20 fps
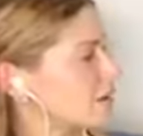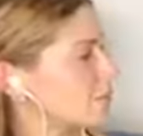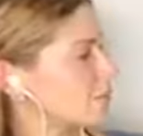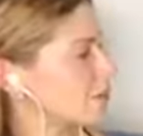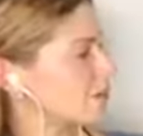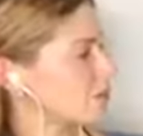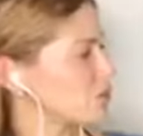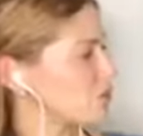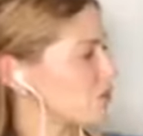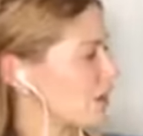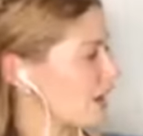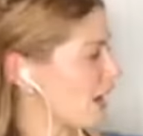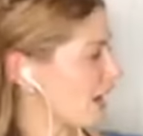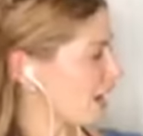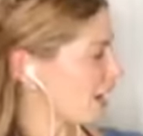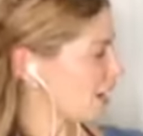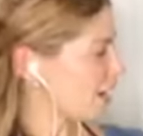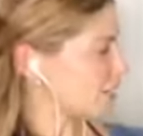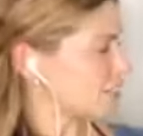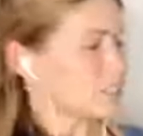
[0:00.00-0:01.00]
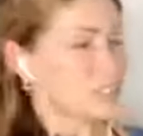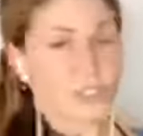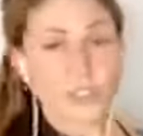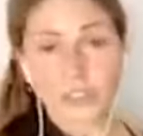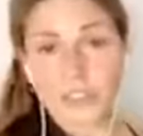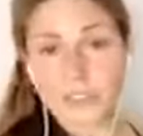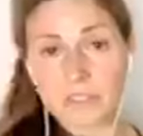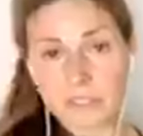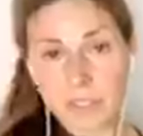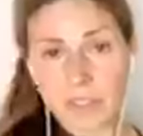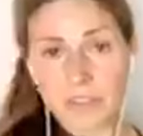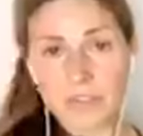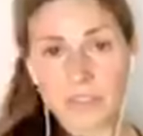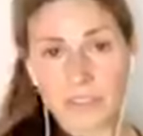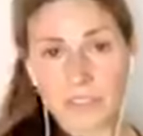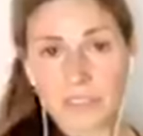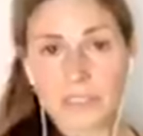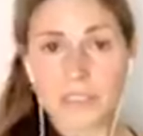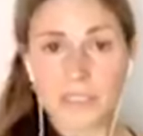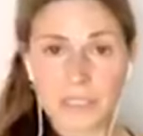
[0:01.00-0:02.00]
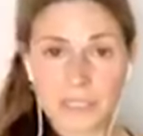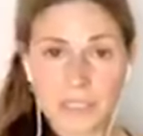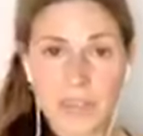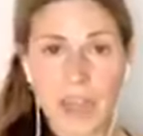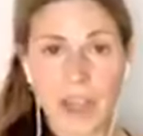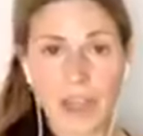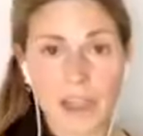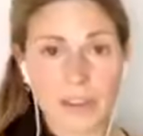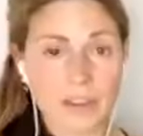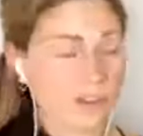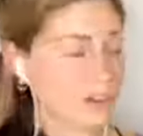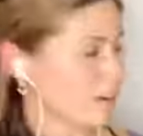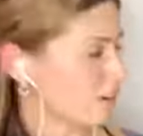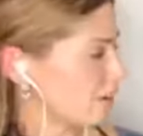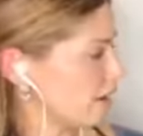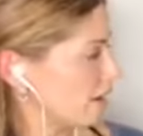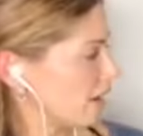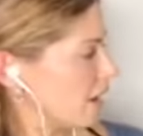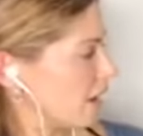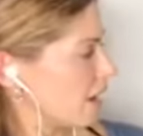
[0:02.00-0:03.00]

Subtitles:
when you add your savings, it's higher.